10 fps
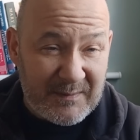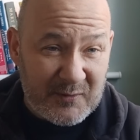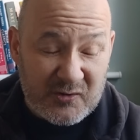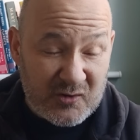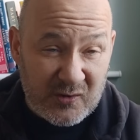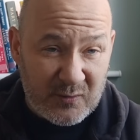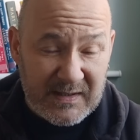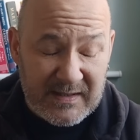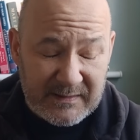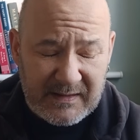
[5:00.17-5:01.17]
not sure
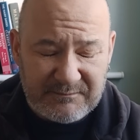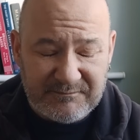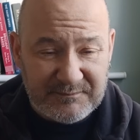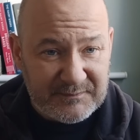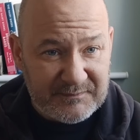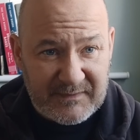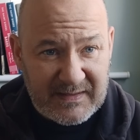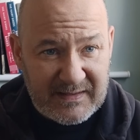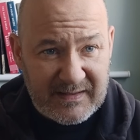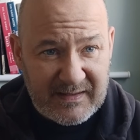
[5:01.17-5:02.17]
why.
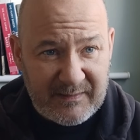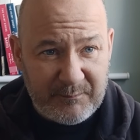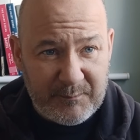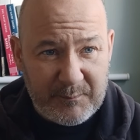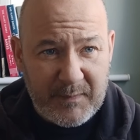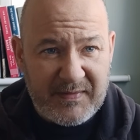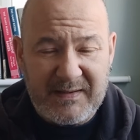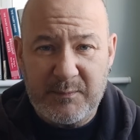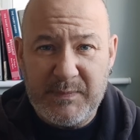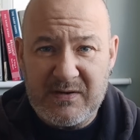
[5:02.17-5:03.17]
I
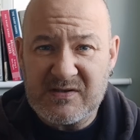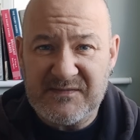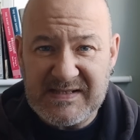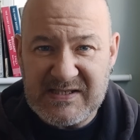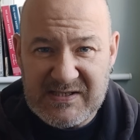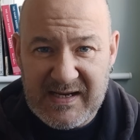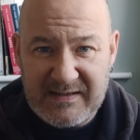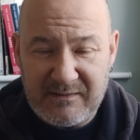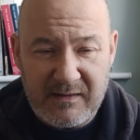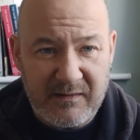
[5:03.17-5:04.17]
think because of his
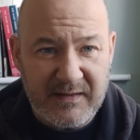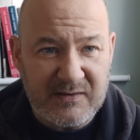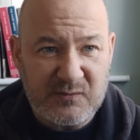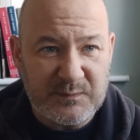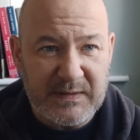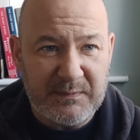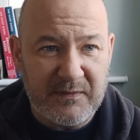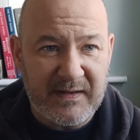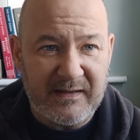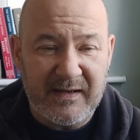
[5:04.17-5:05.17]
style. I think some people
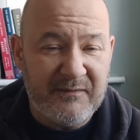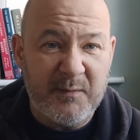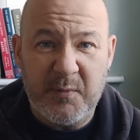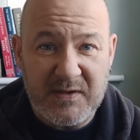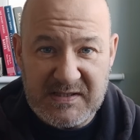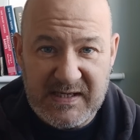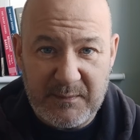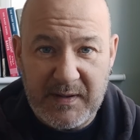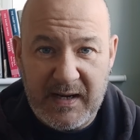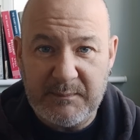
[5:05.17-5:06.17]
think that if you put your centre
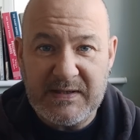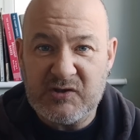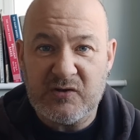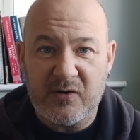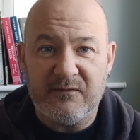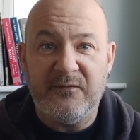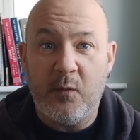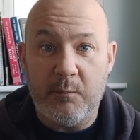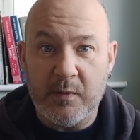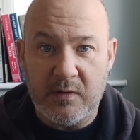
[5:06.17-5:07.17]
back, it means you're not a
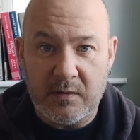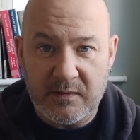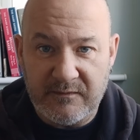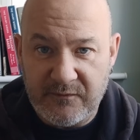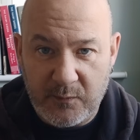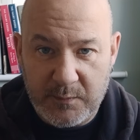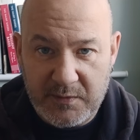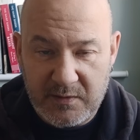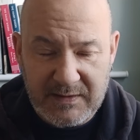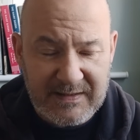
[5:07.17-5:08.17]
footballer,
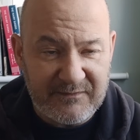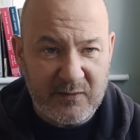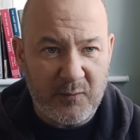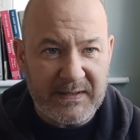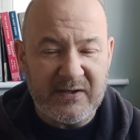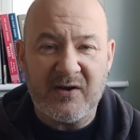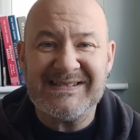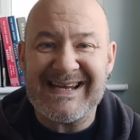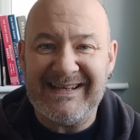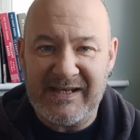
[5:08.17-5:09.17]
if you know what I mean. You're not
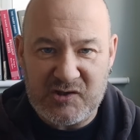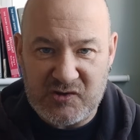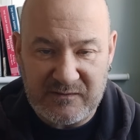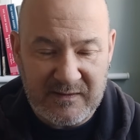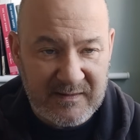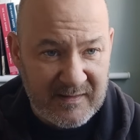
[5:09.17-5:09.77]
a technician.